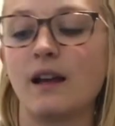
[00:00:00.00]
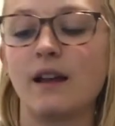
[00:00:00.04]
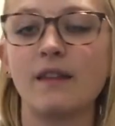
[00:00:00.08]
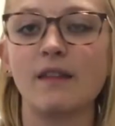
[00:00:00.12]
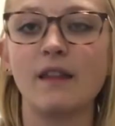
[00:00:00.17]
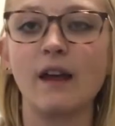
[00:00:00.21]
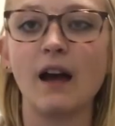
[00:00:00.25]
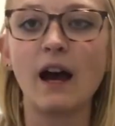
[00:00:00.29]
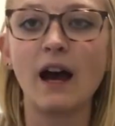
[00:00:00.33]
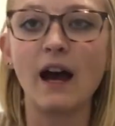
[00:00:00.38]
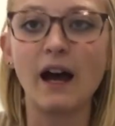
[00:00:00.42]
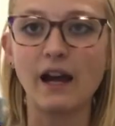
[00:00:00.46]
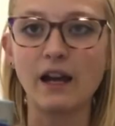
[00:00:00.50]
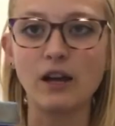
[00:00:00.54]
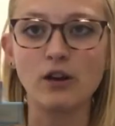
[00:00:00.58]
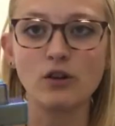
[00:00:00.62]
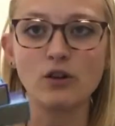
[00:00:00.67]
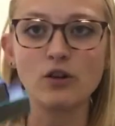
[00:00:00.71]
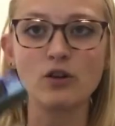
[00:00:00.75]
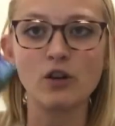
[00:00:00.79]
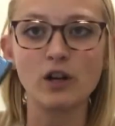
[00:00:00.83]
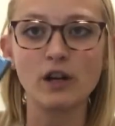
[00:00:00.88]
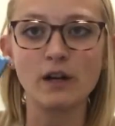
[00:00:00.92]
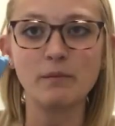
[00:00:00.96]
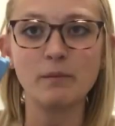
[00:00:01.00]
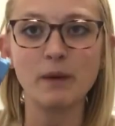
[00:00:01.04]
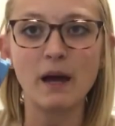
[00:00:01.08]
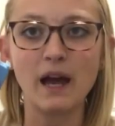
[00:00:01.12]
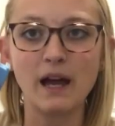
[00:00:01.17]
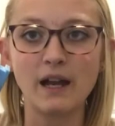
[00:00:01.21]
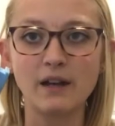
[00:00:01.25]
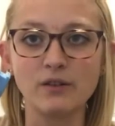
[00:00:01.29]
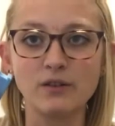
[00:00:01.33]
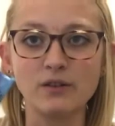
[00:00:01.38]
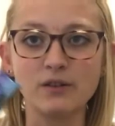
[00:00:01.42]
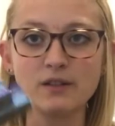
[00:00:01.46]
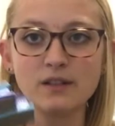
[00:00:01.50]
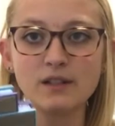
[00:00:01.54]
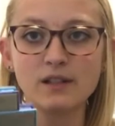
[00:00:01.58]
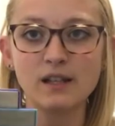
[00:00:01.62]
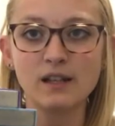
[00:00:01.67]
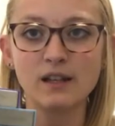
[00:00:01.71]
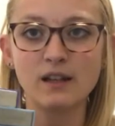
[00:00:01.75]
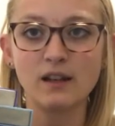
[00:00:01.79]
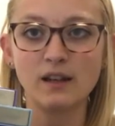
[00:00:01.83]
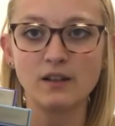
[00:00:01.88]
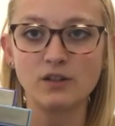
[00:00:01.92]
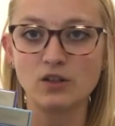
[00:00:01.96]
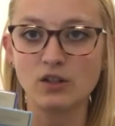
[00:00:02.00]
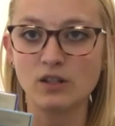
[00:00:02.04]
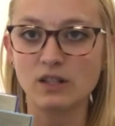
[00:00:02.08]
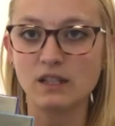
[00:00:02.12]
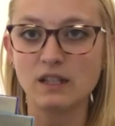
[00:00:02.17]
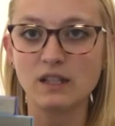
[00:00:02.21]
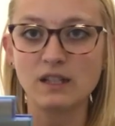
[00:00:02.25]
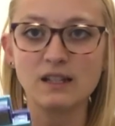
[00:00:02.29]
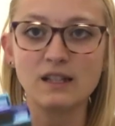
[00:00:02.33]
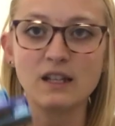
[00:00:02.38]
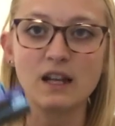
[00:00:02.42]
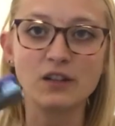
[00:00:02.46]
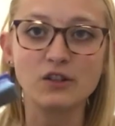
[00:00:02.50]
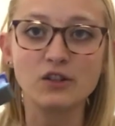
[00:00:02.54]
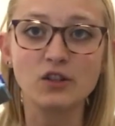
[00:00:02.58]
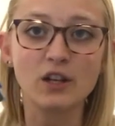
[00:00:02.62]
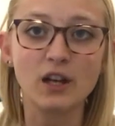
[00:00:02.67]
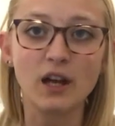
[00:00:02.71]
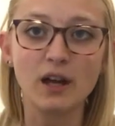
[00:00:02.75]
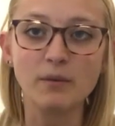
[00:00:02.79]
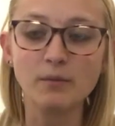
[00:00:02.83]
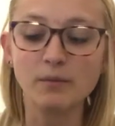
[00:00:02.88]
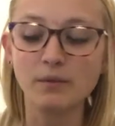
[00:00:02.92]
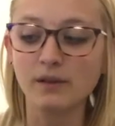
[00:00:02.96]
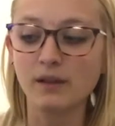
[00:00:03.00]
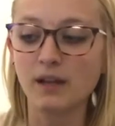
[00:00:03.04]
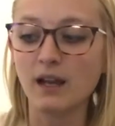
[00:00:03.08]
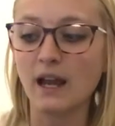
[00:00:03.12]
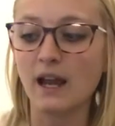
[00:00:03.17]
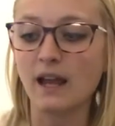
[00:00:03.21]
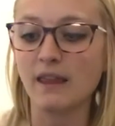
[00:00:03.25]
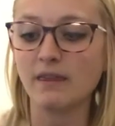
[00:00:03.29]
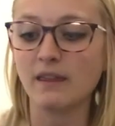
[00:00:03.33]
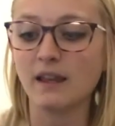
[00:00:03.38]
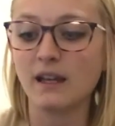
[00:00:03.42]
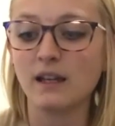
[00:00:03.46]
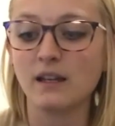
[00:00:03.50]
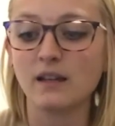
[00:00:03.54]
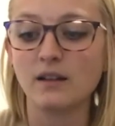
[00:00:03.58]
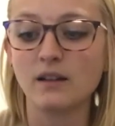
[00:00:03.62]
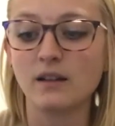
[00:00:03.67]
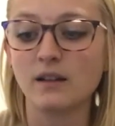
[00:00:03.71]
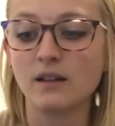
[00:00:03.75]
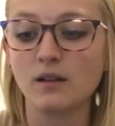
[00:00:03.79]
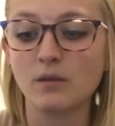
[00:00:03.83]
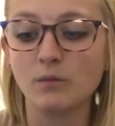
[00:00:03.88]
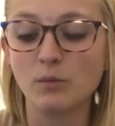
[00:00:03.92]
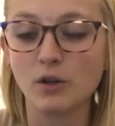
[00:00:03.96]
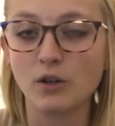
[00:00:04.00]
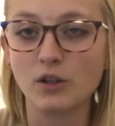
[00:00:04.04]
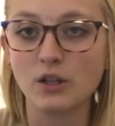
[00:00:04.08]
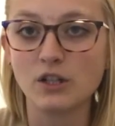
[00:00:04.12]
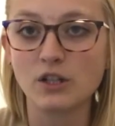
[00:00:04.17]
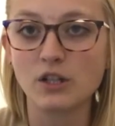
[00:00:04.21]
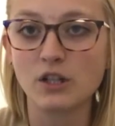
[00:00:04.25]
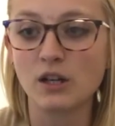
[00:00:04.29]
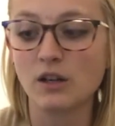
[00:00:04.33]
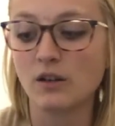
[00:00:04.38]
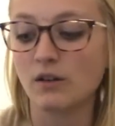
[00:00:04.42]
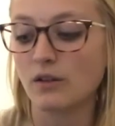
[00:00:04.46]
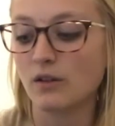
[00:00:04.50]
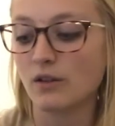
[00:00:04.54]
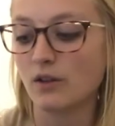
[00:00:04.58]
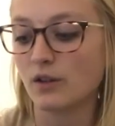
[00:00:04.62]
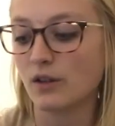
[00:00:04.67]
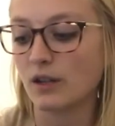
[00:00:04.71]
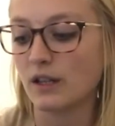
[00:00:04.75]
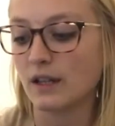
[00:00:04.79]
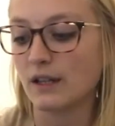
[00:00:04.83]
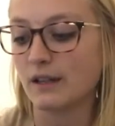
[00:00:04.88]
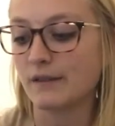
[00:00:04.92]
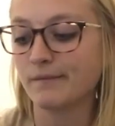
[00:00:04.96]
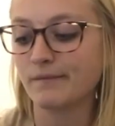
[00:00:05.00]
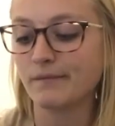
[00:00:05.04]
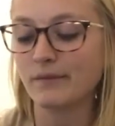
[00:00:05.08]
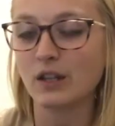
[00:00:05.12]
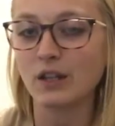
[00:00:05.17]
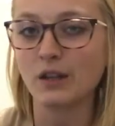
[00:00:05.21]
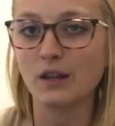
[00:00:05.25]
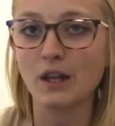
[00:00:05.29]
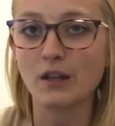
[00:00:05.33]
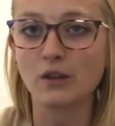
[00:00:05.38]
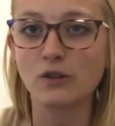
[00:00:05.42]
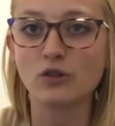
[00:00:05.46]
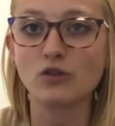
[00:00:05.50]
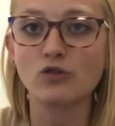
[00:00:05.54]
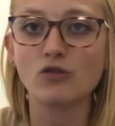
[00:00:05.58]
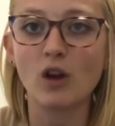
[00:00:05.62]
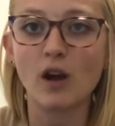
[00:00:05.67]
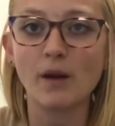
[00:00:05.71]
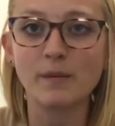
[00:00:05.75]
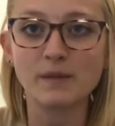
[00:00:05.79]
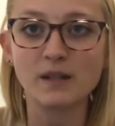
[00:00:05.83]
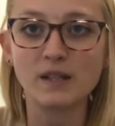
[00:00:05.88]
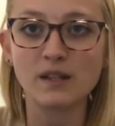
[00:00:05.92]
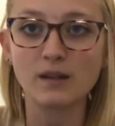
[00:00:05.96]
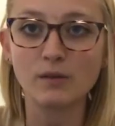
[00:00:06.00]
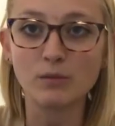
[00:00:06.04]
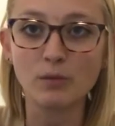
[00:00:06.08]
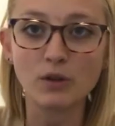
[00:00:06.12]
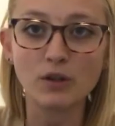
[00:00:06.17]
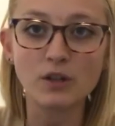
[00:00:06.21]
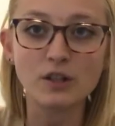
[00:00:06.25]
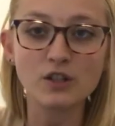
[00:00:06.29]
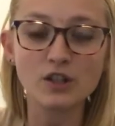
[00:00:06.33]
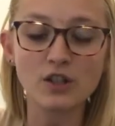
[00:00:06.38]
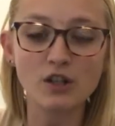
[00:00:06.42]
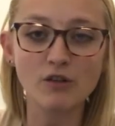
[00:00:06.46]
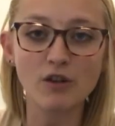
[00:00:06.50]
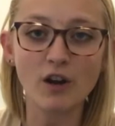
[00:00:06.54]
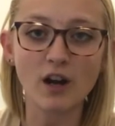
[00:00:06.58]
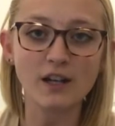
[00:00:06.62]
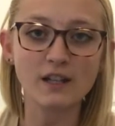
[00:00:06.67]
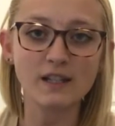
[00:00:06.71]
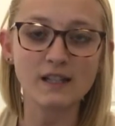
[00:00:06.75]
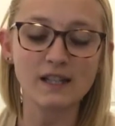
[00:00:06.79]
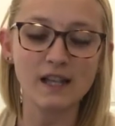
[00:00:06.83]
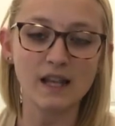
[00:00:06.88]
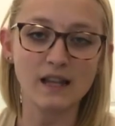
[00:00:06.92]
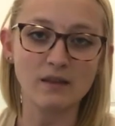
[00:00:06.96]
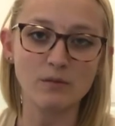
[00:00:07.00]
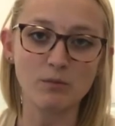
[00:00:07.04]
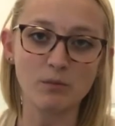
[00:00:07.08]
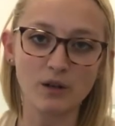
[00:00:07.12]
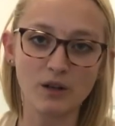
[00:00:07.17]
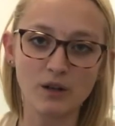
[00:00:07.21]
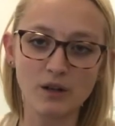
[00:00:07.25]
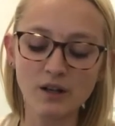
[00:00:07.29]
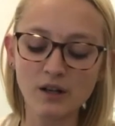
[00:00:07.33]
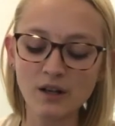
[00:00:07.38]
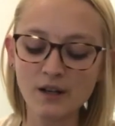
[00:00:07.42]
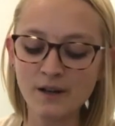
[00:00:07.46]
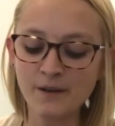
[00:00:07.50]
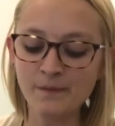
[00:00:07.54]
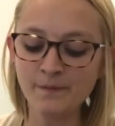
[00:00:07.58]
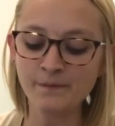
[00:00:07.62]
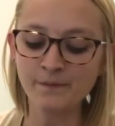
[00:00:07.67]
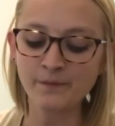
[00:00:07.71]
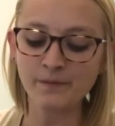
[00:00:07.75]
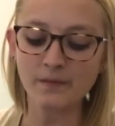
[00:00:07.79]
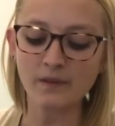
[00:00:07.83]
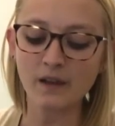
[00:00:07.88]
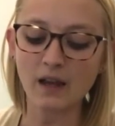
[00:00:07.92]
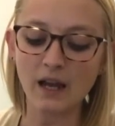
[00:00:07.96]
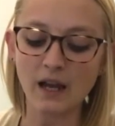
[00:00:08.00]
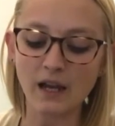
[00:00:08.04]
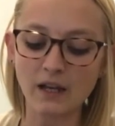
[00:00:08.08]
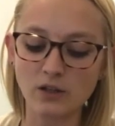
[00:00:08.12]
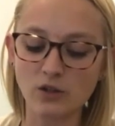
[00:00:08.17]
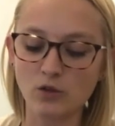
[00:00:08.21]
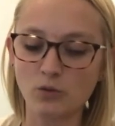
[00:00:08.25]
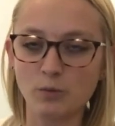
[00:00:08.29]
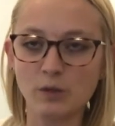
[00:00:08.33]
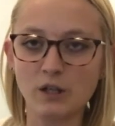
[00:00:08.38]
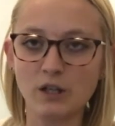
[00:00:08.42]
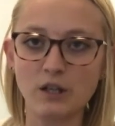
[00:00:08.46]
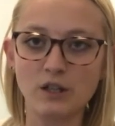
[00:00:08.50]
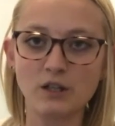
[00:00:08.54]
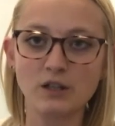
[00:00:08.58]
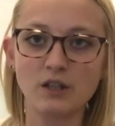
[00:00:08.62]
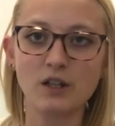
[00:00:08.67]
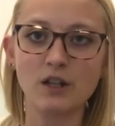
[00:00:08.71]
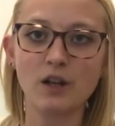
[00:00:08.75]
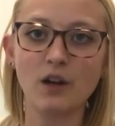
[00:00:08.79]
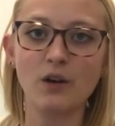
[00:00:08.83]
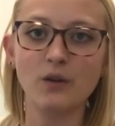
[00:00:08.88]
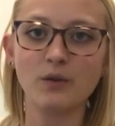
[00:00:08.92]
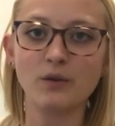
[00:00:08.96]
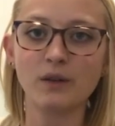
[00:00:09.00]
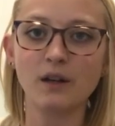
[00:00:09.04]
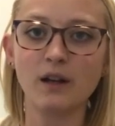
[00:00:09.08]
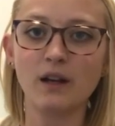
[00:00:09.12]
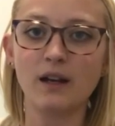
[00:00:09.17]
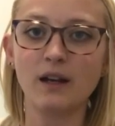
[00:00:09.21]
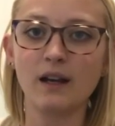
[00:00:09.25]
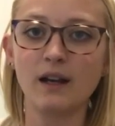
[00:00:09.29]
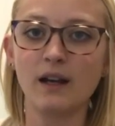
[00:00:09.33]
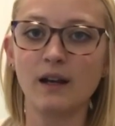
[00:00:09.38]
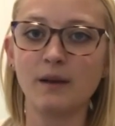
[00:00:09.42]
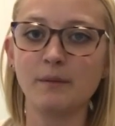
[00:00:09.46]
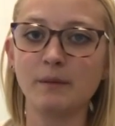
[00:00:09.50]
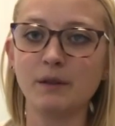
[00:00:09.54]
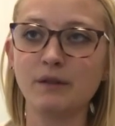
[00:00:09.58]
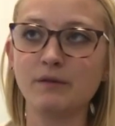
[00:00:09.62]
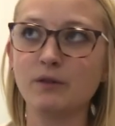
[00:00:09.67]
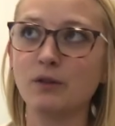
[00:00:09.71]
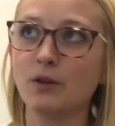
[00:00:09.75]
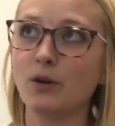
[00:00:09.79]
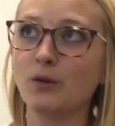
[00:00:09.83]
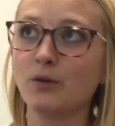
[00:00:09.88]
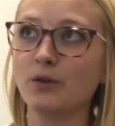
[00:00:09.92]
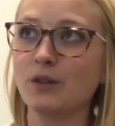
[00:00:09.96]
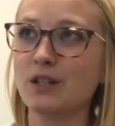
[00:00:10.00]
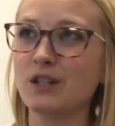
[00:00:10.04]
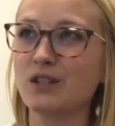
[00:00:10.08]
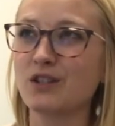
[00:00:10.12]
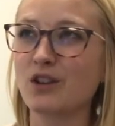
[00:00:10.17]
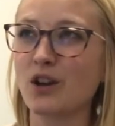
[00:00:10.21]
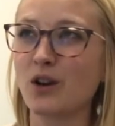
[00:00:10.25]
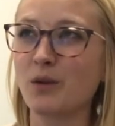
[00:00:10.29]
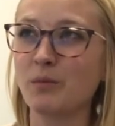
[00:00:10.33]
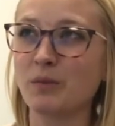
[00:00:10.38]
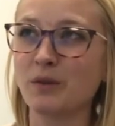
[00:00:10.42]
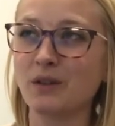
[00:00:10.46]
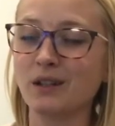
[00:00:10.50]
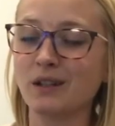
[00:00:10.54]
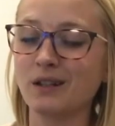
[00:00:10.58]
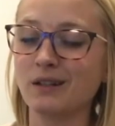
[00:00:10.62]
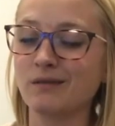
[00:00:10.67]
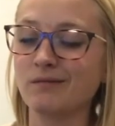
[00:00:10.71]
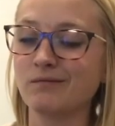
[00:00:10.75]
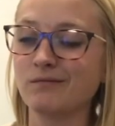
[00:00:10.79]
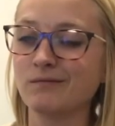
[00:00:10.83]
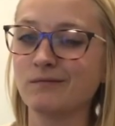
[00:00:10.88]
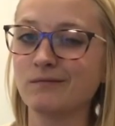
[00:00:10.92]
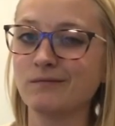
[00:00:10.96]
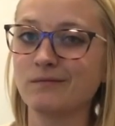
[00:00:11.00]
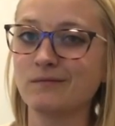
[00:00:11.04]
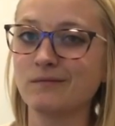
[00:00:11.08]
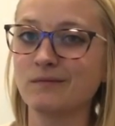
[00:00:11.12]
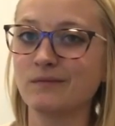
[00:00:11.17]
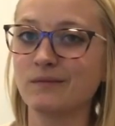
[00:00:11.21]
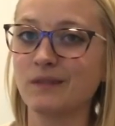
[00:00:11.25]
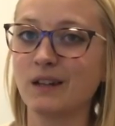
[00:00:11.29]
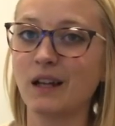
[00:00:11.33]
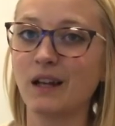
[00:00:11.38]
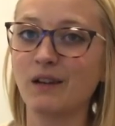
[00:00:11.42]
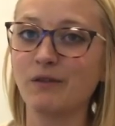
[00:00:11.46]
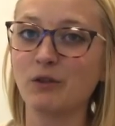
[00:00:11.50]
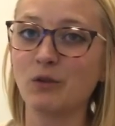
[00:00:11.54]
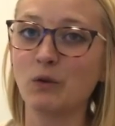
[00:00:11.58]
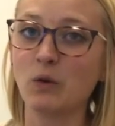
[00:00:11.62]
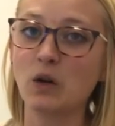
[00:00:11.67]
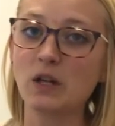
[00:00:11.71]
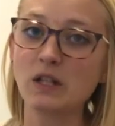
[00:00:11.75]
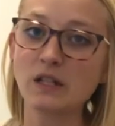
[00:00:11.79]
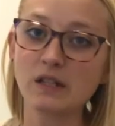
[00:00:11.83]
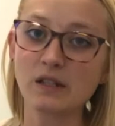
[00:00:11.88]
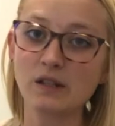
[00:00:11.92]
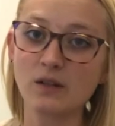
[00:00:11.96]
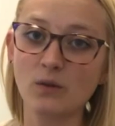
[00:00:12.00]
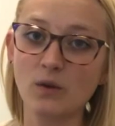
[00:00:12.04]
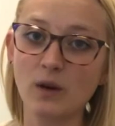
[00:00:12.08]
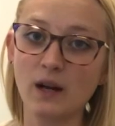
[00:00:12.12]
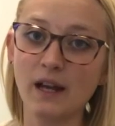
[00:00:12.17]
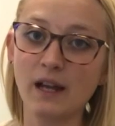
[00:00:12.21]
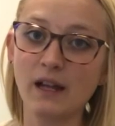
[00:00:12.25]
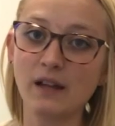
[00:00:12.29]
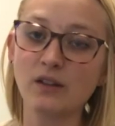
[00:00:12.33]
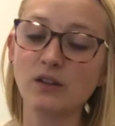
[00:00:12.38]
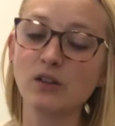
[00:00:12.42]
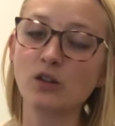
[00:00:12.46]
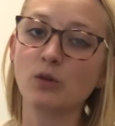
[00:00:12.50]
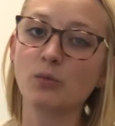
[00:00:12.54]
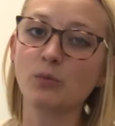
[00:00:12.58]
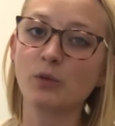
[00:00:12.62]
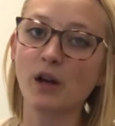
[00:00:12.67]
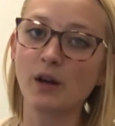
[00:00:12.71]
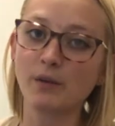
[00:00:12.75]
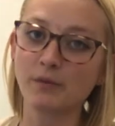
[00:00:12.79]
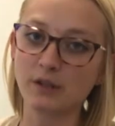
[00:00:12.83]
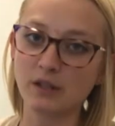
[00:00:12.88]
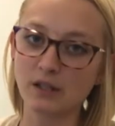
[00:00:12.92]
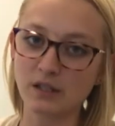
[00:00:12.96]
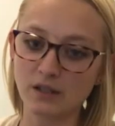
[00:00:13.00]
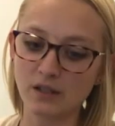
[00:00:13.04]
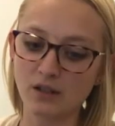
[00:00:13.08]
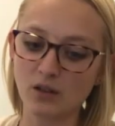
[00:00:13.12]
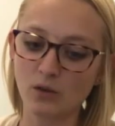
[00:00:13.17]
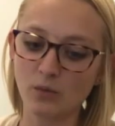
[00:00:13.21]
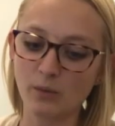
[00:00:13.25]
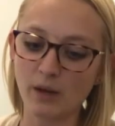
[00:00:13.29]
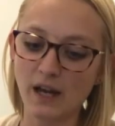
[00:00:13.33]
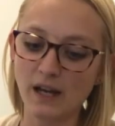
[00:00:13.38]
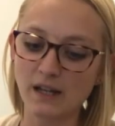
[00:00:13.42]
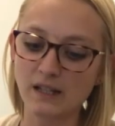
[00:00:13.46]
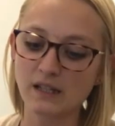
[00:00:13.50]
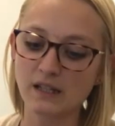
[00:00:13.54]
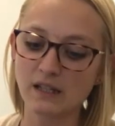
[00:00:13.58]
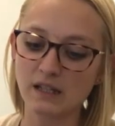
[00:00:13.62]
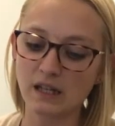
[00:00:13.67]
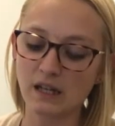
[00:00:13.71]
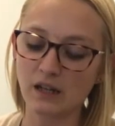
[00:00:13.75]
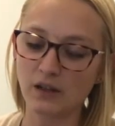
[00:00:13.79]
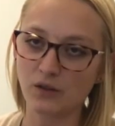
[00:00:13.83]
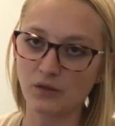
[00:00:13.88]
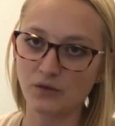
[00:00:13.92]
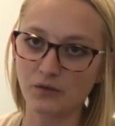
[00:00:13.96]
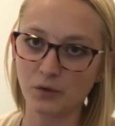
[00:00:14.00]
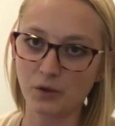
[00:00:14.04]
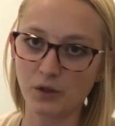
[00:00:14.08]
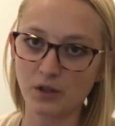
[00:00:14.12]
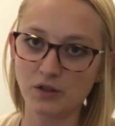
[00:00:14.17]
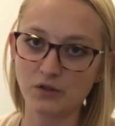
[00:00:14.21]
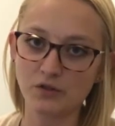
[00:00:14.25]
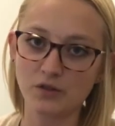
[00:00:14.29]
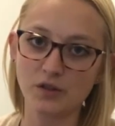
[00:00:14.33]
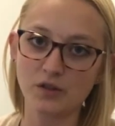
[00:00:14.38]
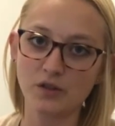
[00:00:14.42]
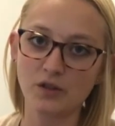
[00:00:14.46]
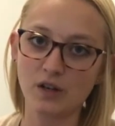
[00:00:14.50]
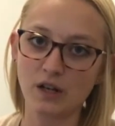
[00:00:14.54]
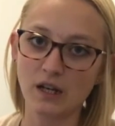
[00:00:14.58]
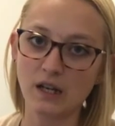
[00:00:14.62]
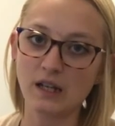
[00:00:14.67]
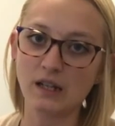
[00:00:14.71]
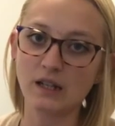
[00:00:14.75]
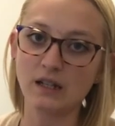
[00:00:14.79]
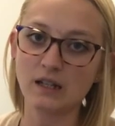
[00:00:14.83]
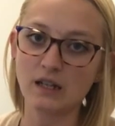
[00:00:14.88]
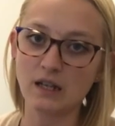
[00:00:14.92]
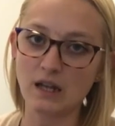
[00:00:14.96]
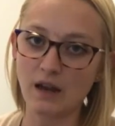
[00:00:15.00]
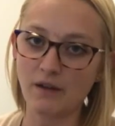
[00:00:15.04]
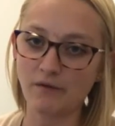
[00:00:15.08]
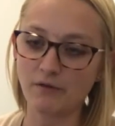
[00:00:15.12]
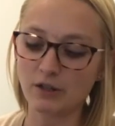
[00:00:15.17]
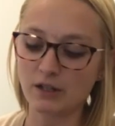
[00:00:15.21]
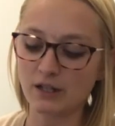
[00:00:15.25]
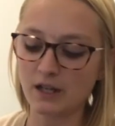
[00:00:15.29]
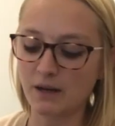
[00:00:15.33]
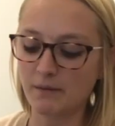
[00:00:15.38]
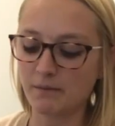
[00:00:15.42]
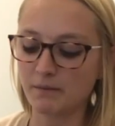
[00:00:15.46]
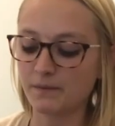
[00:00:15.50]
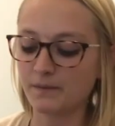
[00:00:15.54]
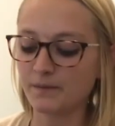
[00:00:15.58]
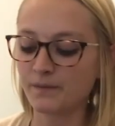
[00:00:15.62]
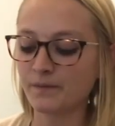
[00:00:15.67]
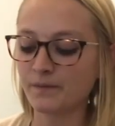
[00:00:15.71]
the higher grit paddles just to touch it up, and then the burnishing, or the leather strops and the burnishing rod to set the burr, and you'll be good to go. If you only sharpen every once in a while, you'll probably need to go back to the yellow 400 grit every time.